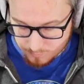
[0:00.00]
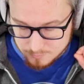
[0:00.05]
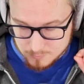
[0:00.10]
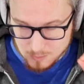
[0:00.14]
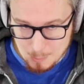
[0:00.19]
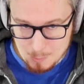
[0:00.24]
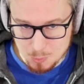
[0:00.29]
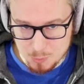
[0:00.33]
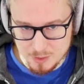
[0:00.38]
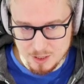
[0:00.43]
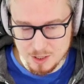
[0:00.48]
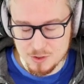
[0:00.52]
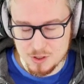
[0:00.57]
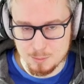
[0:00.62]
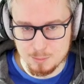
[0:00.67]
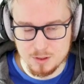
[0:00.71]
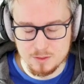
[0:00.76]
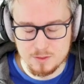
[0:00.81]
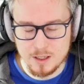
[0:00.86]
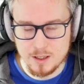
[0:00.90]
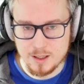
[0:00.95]
But we can
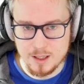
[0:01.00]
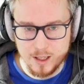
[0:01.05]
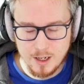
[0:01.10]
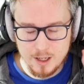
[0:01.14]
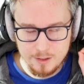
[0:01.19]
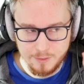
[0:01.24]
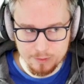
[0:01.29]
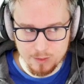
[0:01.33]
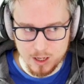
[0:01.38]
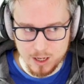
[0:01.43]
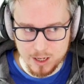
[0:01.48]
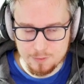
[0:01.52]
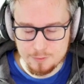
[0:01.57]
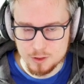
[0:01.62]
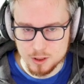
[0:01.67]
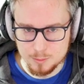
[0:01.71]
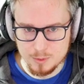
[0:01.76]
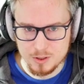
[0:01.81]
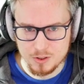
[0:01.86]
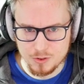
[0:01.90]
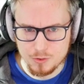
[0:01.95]
simplify that. After
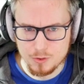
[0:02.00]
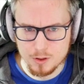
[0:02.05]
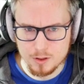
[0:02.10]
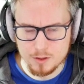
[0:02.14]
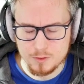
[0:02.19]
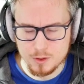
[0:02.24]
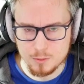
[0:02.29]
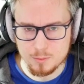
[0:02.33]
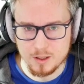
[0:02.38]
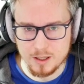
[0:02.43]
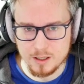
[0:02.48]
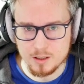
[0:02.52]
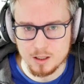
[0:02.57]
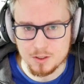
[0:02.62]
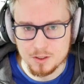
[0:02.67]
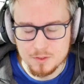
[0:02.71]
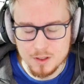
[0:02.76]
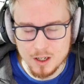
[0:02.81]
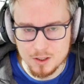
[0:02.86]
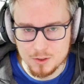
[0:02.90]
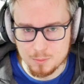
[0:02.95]
Image is good if you're playing lots
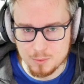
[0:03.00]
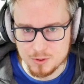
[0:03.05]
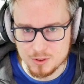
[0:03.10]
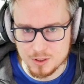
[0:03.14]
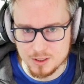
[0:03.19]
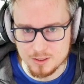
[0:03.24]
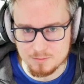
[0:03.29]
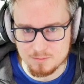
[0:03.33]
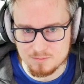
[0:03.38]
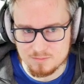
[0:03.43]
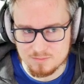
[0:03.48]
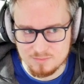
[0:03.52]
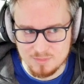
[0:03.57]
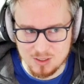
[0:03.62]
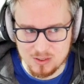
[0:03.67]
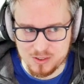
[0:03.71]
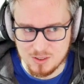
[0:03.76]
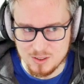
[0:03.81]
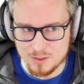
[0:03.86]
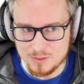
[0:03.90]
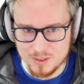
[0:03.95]
of cards per turn.
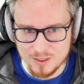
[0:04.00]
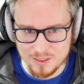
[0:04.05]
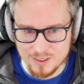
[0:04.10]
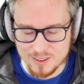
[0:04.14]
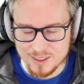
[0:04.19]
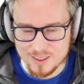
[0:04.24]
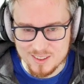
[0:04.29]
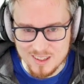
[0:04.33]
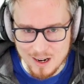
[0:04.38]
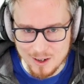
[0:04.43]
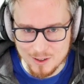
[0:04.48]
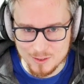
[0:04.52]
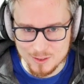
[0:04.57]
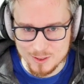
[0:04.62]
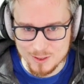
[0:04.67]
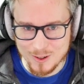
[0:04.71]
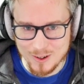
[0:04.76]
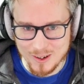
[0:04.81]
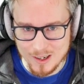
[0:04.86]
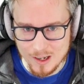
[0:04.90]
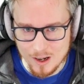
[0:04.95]
That's the only thing that's actually
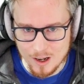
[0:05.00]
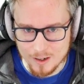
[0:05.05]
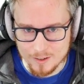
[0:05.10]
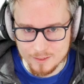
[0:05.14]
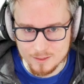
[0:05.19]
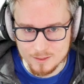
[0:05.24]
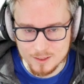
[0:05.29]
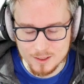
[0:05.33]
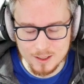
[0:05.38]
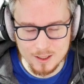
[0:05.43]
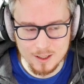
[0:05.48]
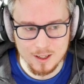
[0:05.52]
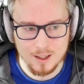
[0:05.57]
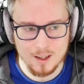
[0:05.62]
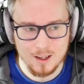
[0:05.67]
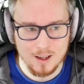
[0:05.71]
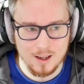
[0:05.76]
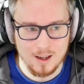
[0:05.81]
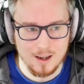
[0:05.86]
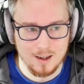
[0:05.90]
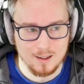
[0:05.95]
going on.
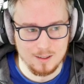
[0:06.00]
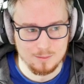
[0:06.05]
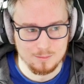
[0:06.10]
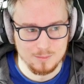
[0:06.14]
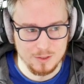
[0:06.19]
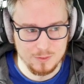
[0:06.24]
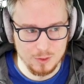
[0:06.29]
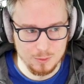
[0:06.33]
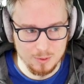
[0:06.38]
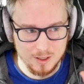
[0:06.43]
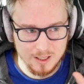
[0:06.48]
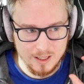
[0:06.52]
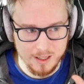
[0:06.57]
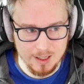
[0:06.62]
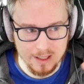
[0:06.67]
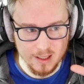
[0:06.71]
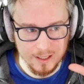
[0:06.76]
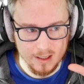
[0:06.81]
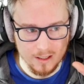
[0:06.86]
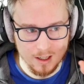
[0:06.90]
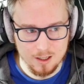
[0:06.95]
If you play
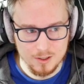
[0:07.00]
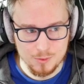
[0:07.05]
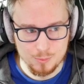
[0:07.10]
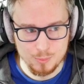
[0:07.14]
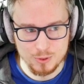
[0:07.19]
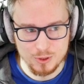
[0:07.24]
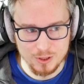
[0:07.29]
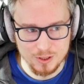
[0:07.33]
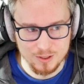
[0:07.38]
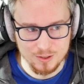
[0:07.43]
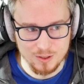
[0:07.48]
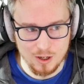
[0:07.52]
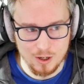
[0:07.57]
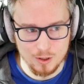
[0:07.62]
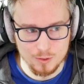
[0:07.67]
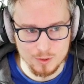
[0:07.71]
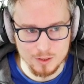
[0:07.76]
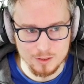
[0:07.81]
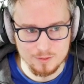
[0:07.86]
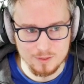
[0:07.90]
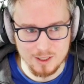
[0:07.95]
8 cards per turn in a
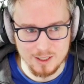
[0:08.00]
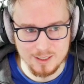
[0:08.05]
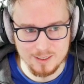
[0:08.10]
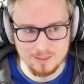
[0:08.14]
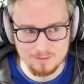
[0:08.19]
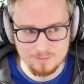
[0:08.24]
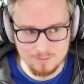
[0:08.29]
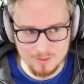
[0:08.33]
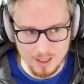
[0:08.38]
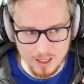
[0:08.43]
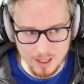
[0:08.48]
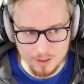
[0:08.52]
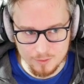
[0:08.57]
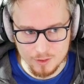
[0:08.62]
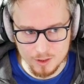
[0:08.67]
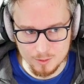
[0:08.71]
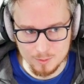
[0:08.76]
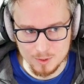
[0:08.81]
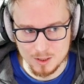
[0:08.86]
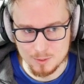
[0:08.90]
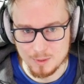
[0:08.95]
hallway fight,
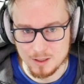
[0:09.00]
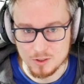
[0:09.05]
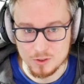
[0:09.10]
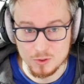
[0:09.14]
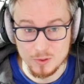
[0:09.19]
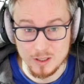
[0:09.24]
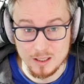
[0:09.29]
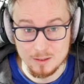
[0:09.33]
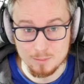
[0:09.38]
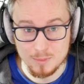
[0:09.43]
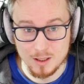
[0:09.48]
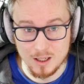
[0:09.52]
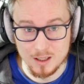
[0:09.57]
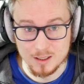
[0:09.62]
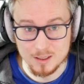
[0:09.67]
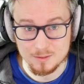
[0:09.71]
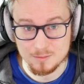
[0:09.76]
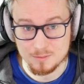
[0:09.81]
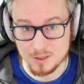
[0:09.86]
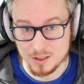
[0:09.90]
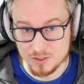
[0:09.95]
After Image makes you 8 block.
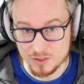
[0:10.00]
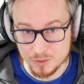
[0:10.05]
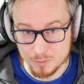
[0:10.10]
If you